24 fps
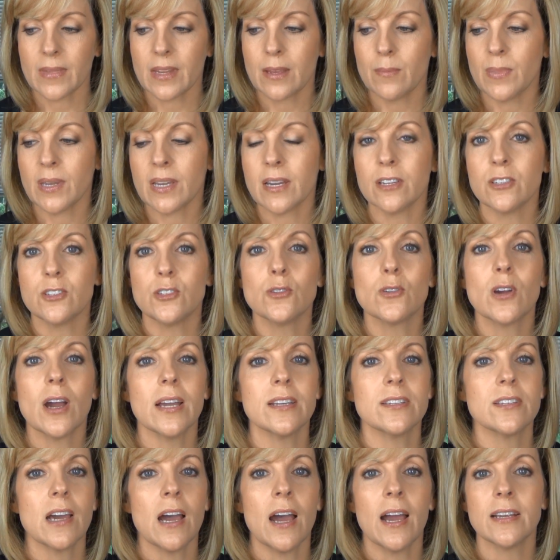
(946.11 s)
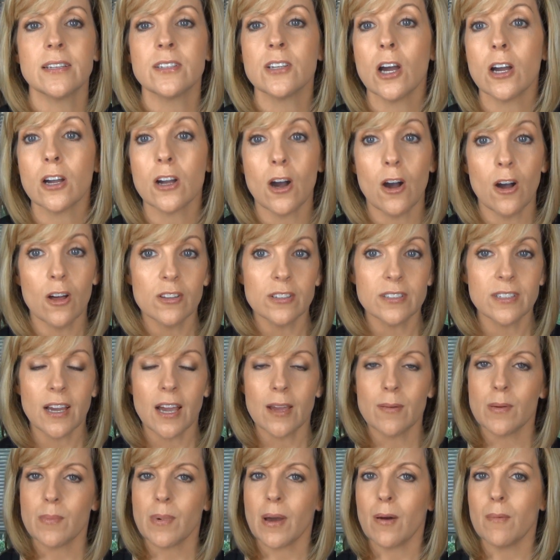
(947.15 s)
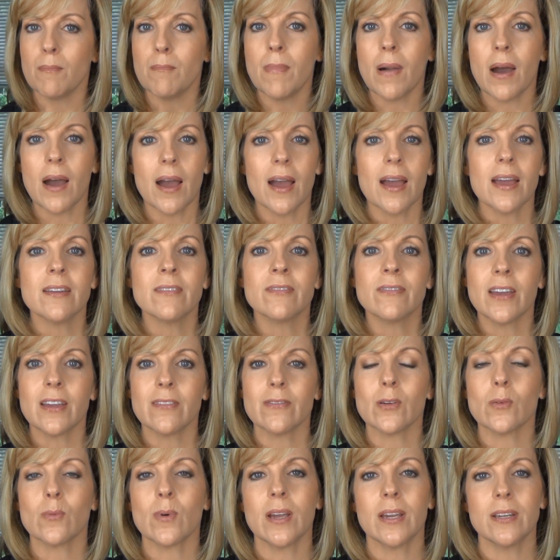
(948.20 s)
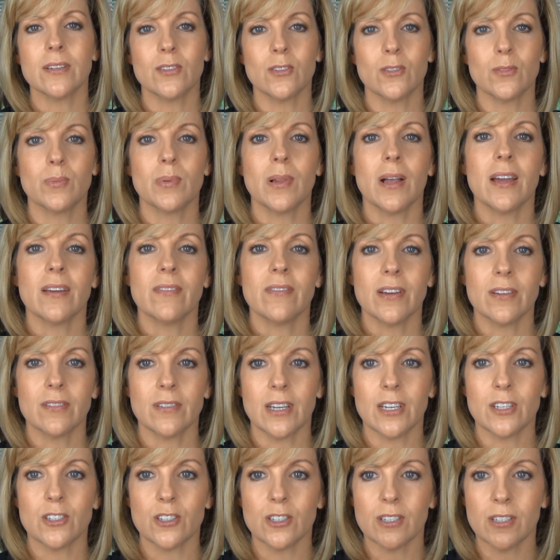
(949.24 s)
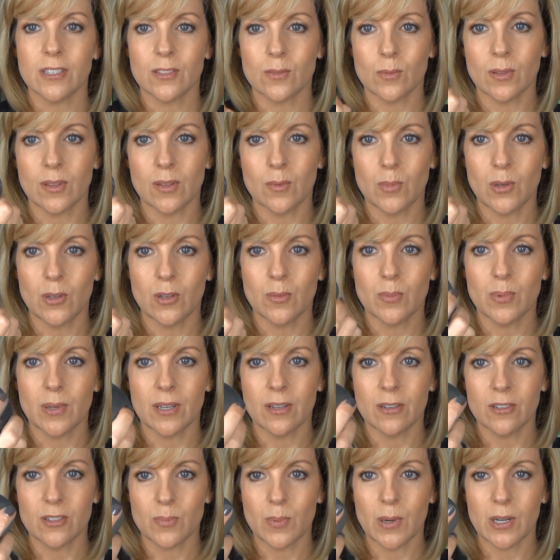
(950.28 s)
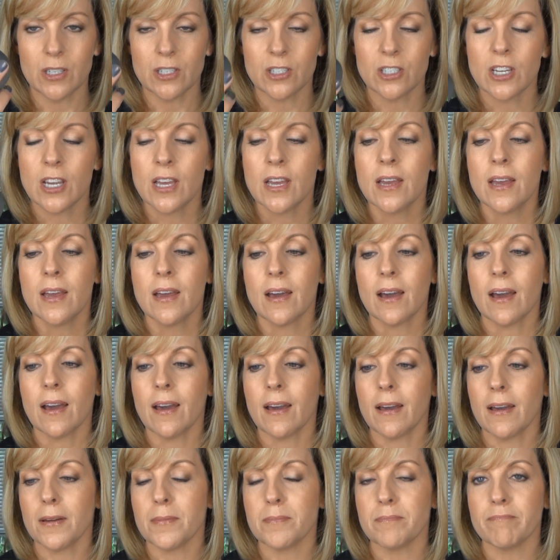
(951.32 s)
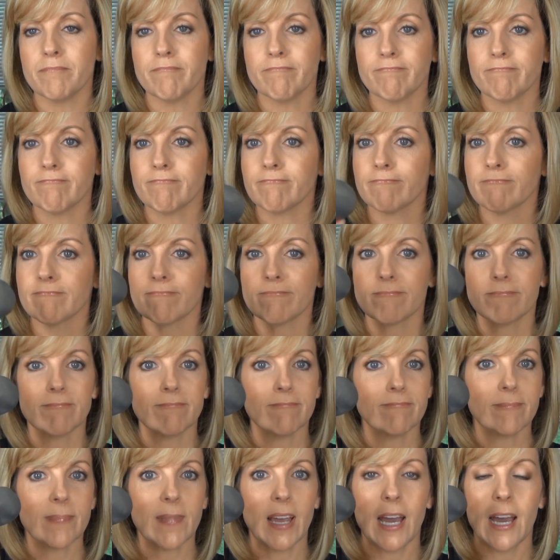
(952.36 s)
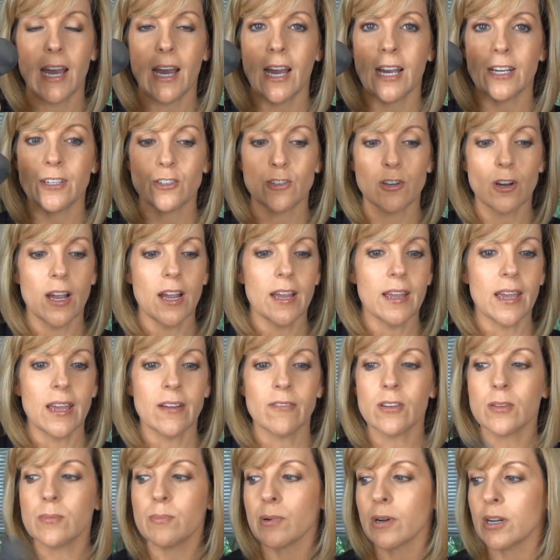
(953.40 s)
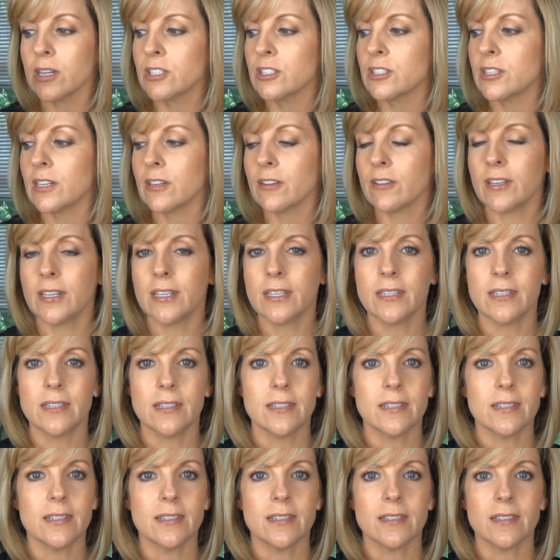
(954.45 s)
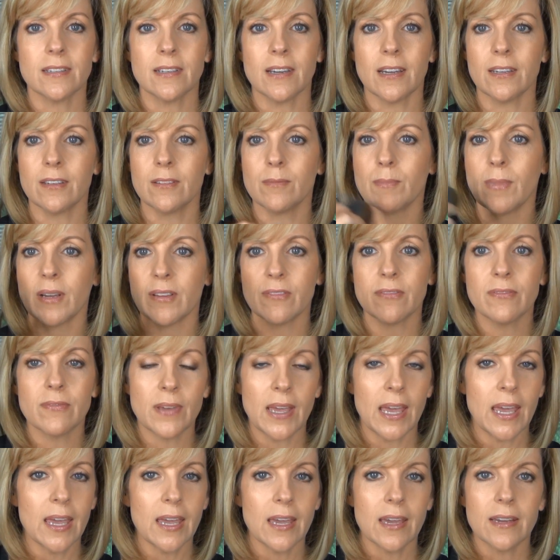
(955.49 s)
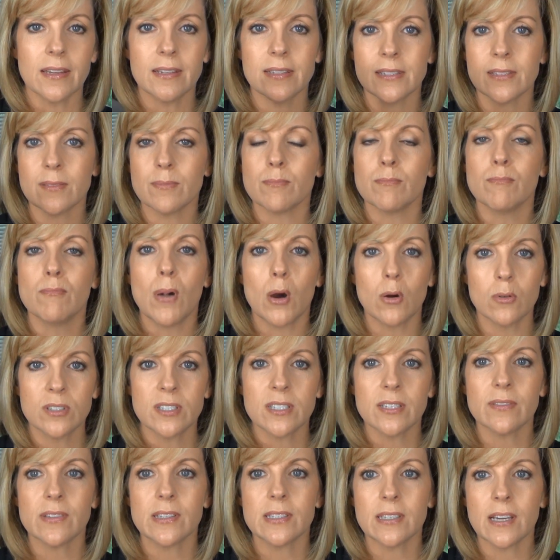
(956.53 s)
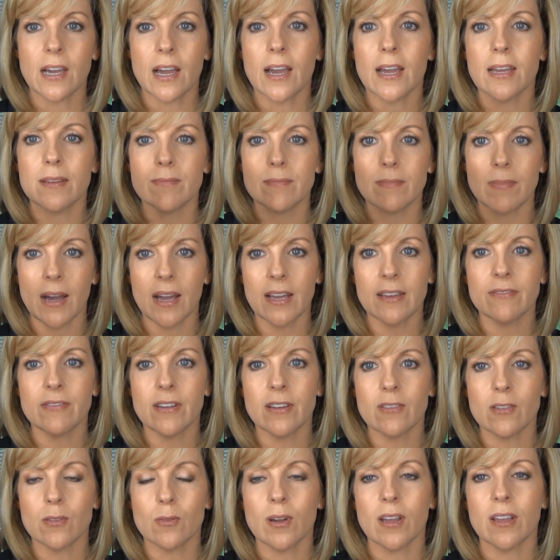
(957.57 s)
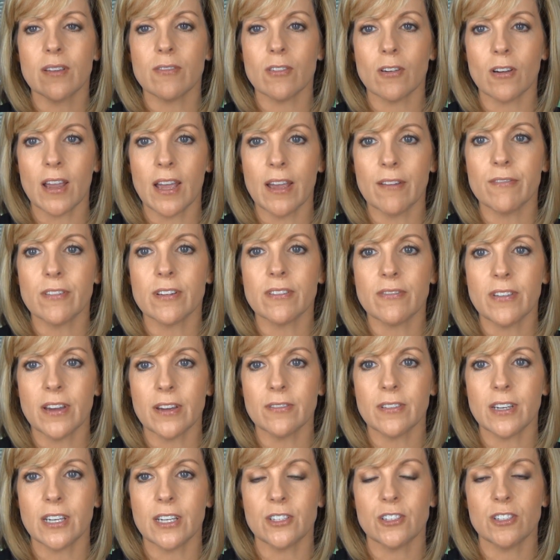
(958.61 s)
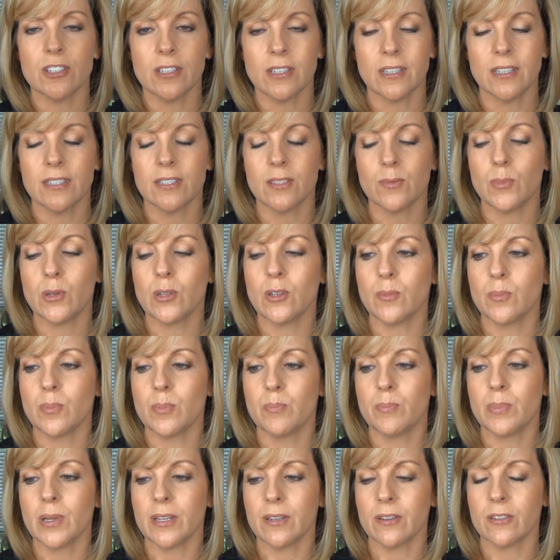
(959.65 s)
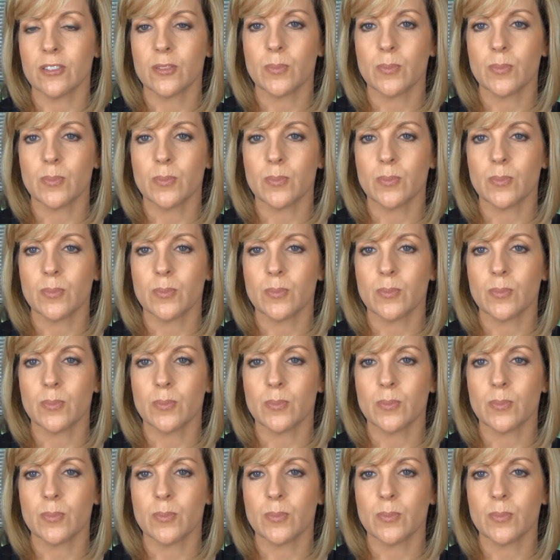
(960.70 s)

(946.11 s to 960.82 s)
because you guys, I talk all the time about my favorite way to apply foundation is with the Beauty Blender sponge. I try every brush there is, my hands, most of the time. My favorite way for every foundation is a Beauty Blender